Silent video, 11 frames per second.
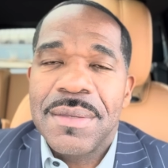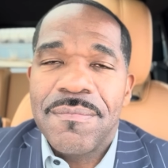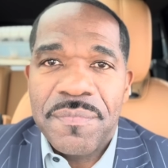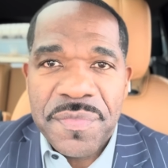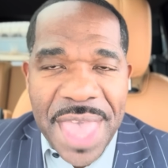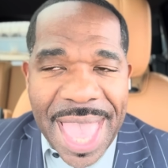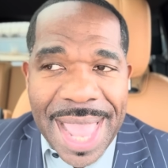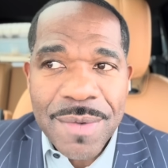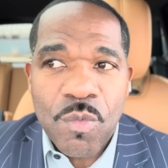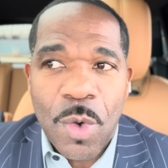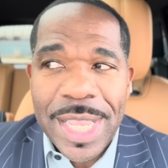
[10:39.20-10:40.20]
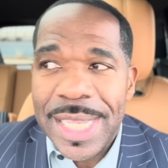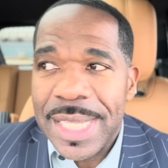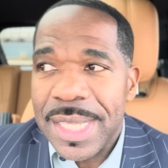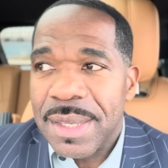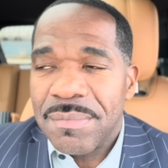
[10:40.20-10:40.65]
that
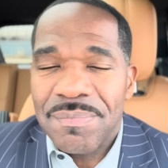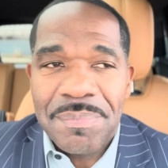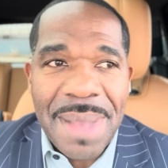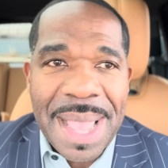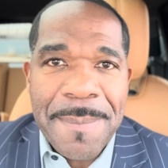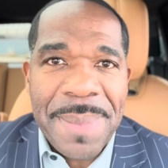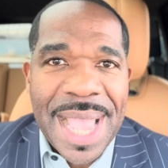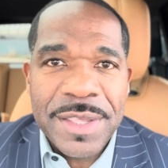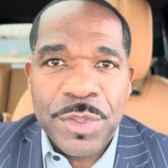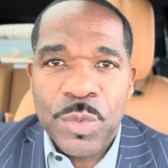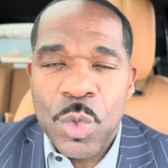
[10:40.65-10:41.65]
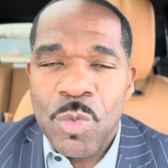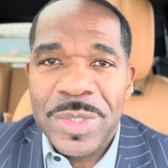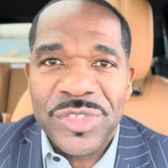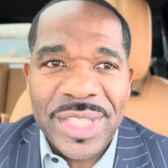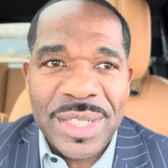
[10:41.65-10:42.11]
way my buy the
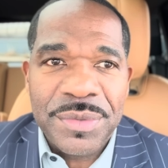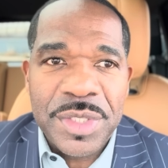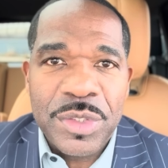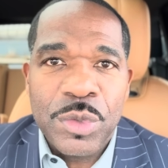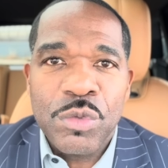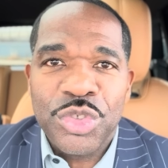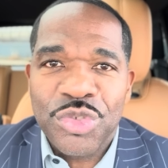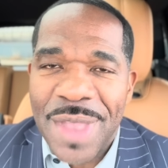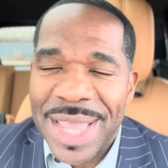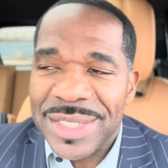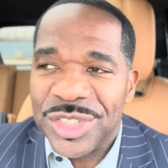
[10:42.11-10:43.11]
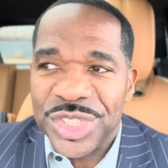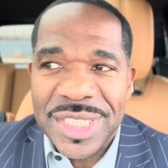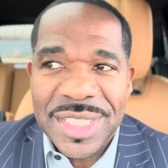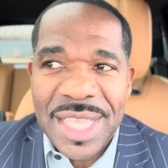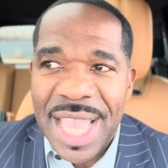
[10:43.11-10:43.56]
rumor, sell the news
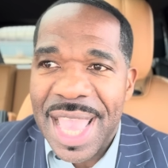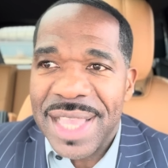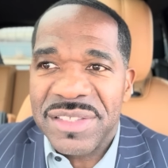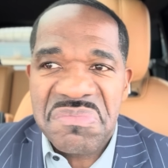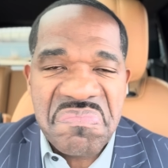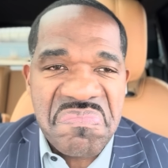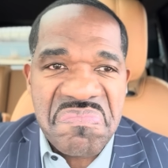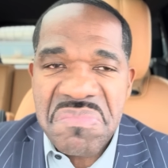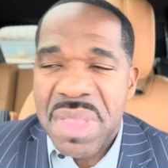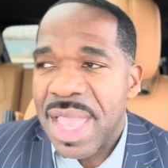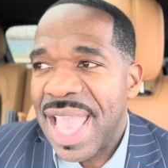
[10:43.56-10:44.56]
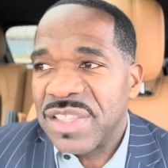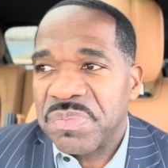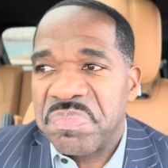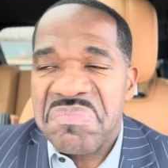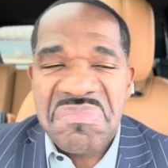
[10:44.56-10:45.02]
strategy has,
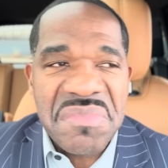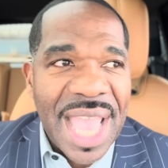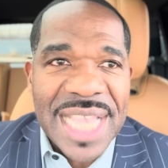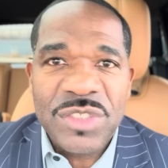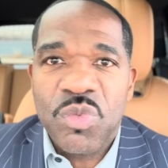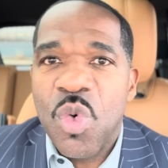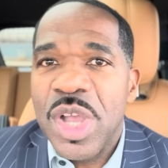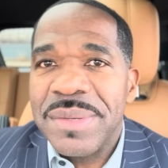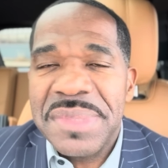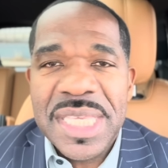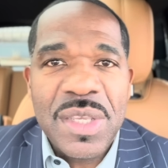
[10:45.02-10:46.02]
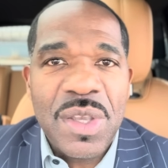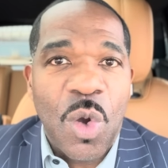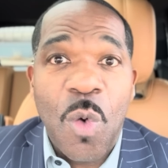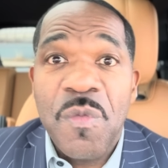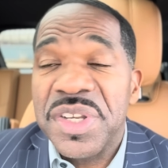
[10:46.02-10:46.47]
has, has won me
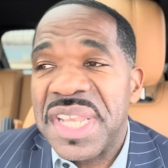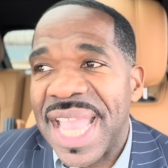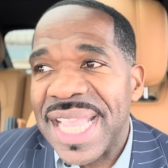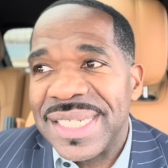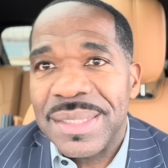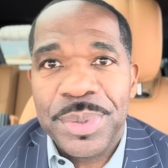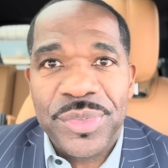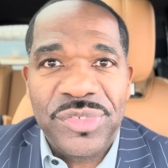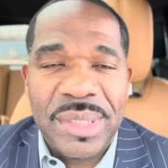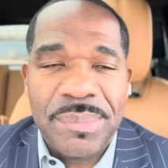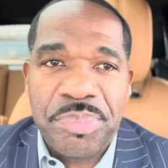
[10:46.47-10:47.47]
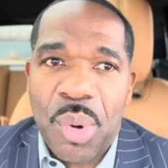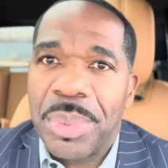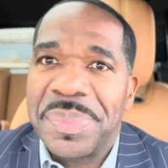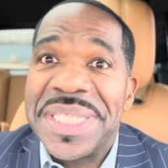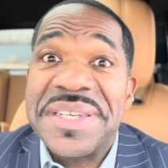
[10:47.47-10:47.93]
over 90%,
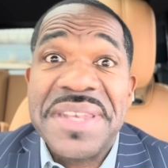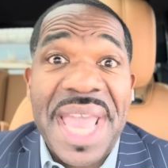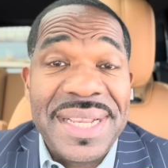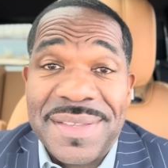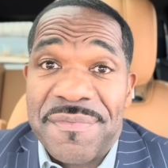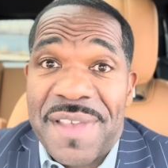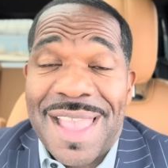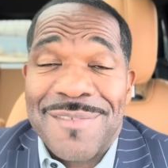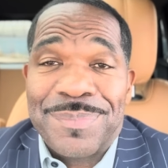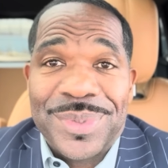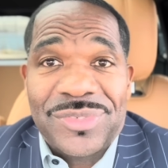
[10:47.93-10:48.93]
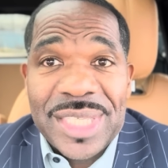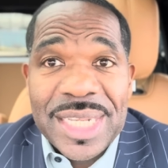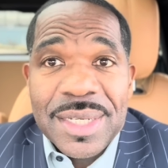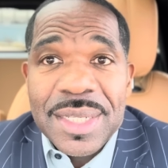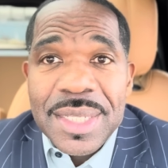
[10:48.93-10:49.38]
probably
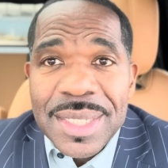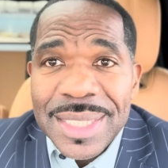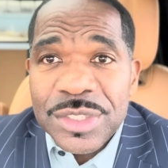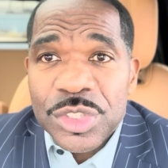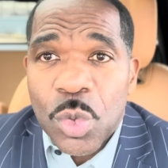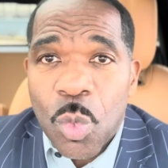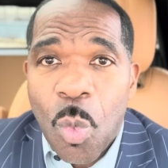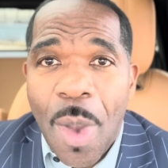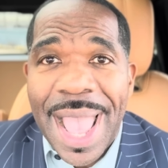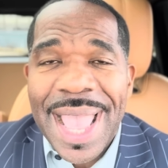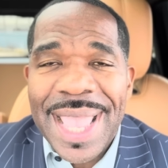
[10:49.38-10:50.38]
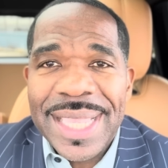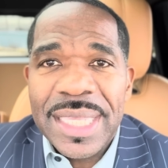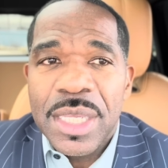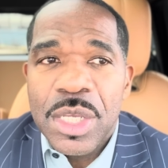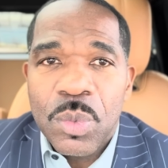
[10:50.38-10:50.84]
95%. And so
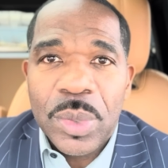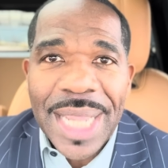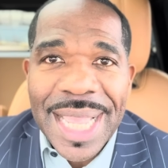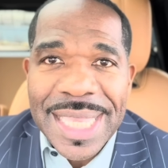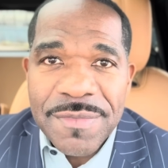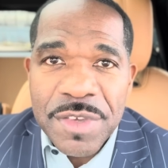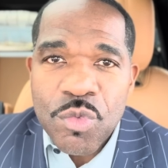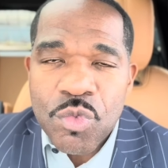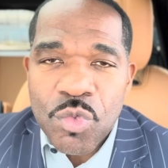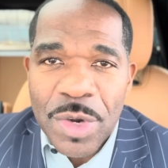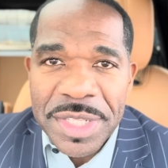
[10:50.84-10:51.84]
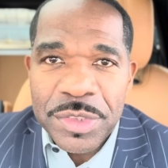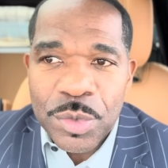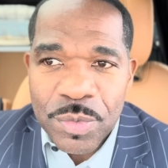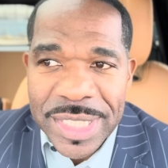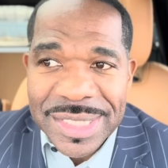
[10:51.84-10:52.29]
why would I even run
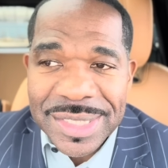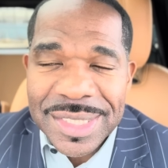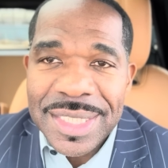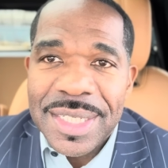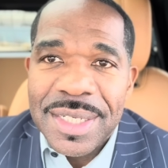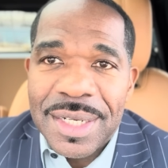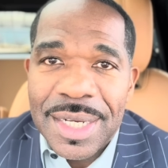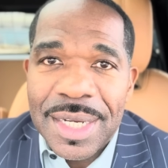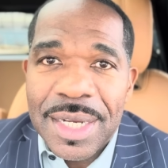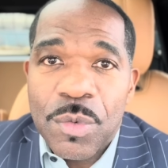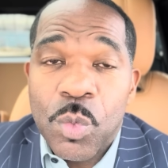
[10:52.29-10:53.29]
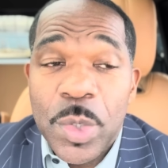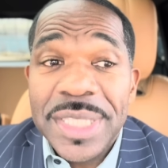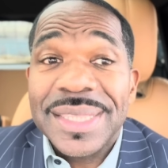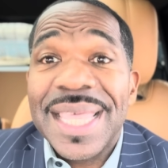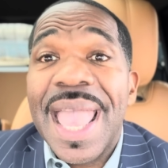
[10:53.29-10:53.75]
the risk uh,
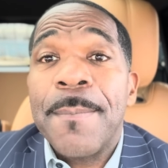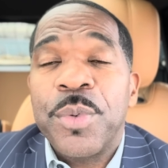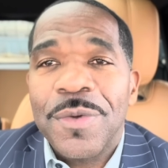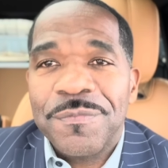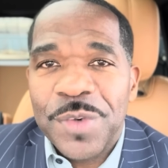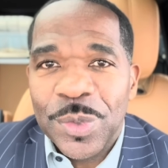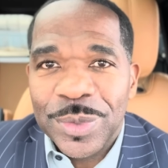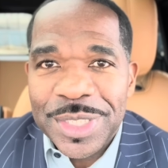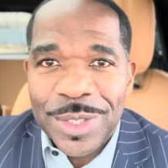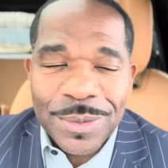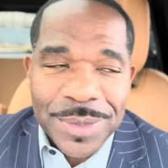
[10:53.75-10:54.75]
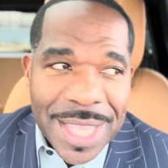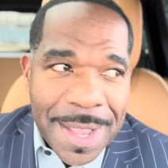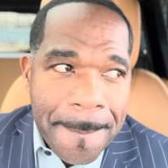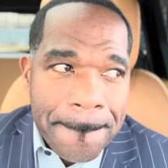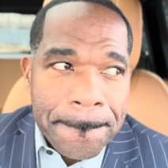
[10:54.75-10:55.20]
with that portfolio? Okay.